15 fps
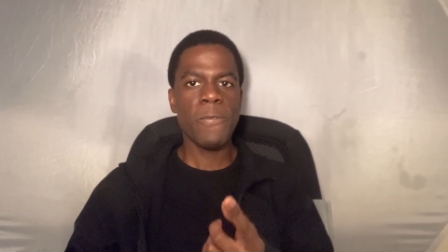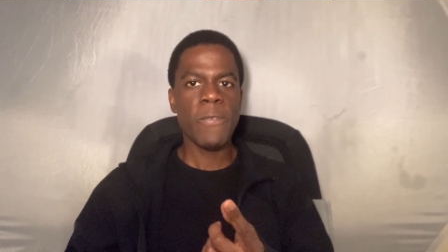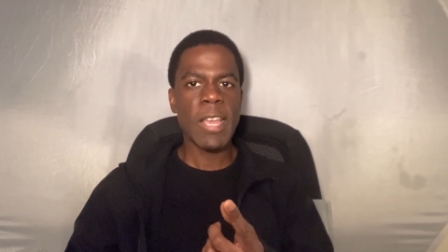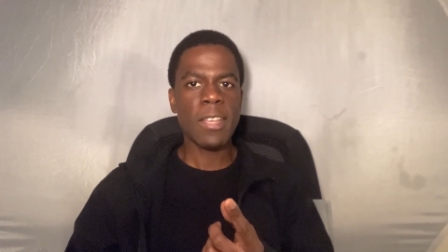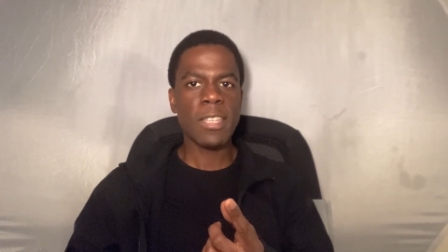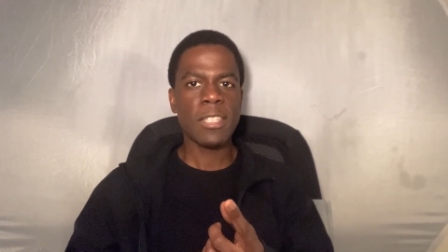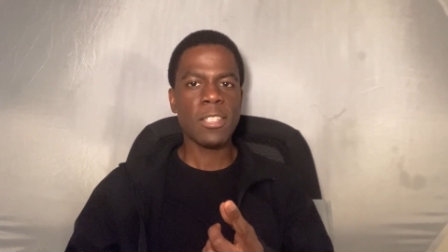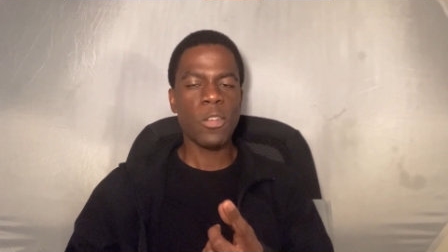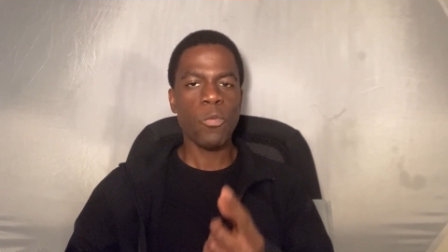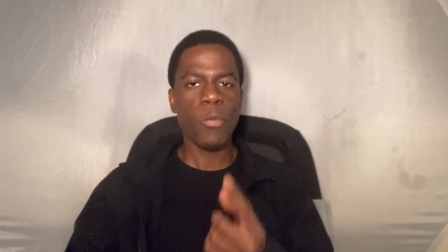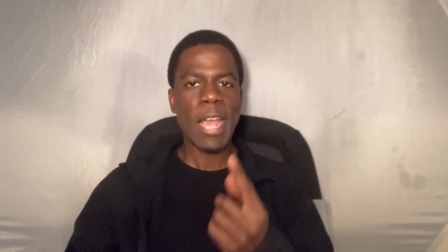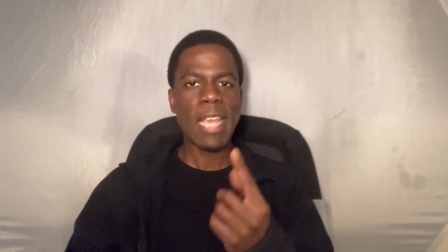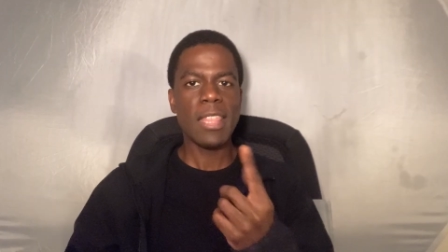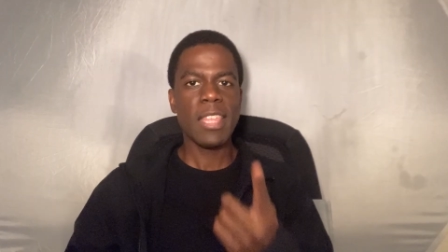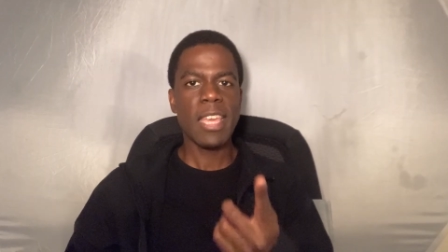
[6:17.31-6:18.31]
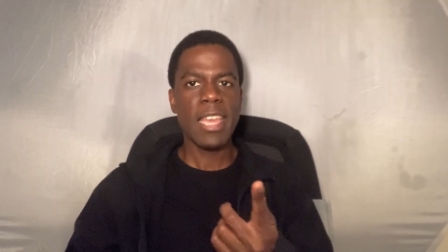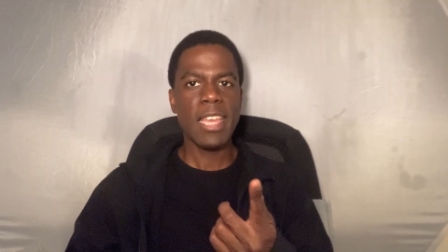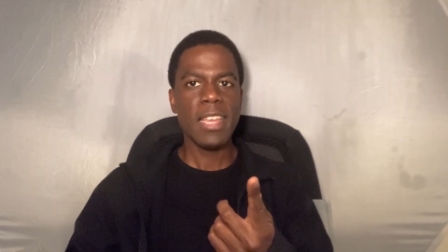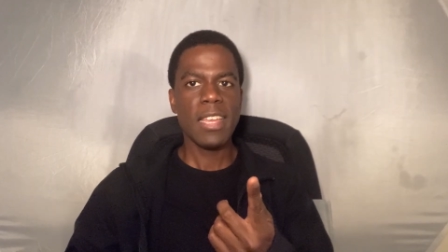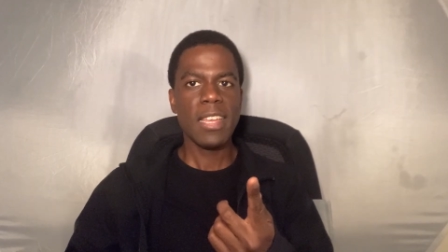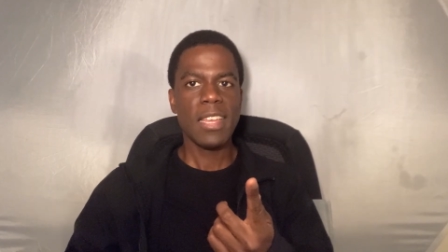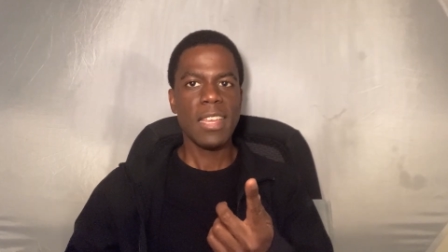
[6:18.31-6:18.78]
fix the right
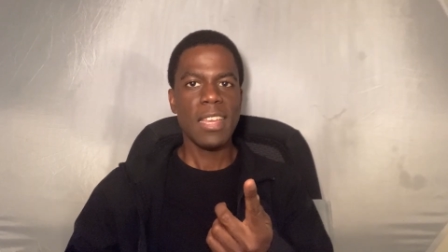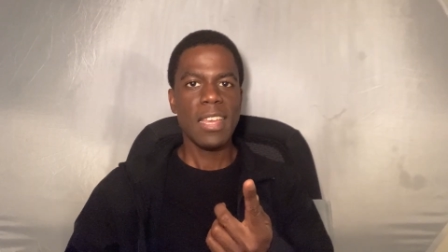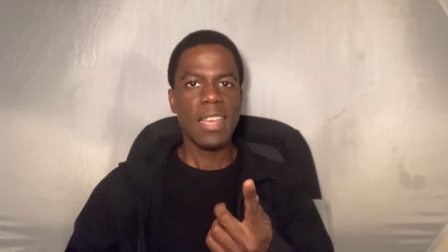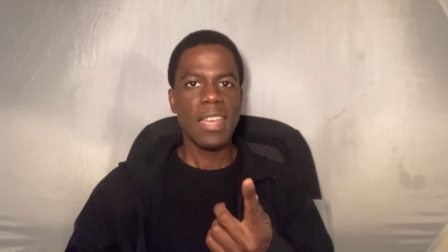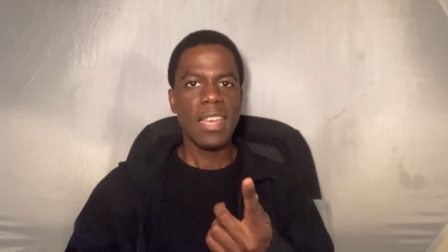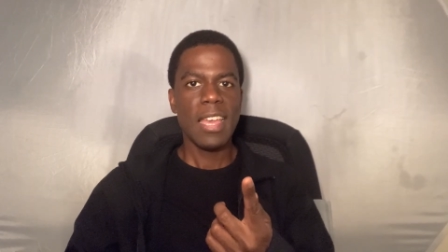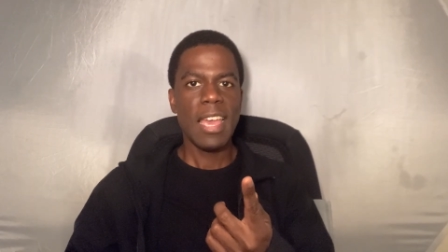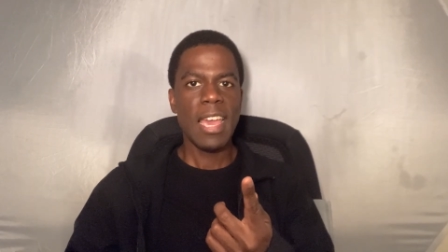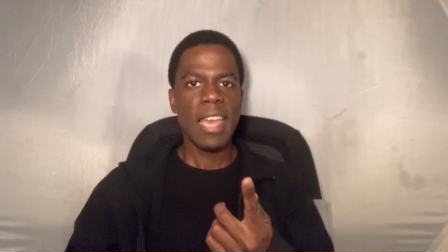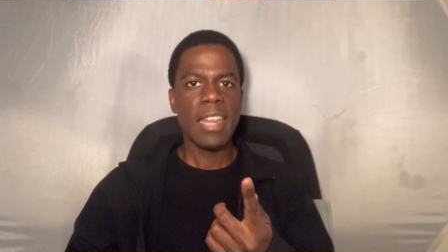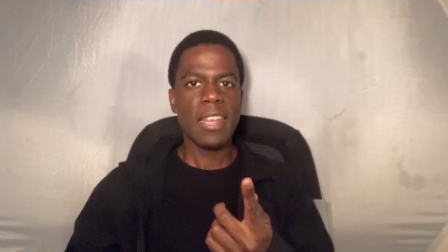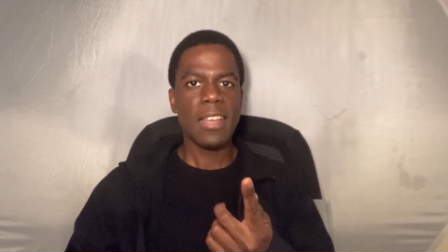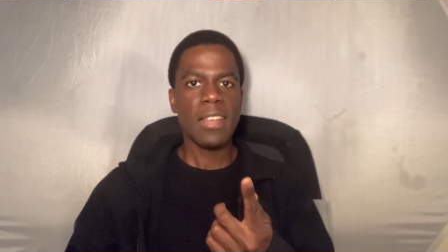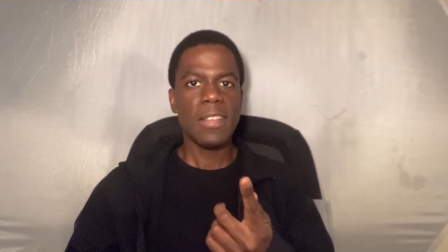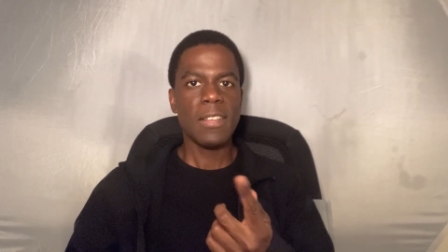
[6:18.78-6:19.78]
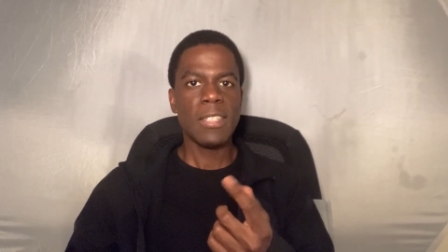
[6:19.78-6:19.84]
thing and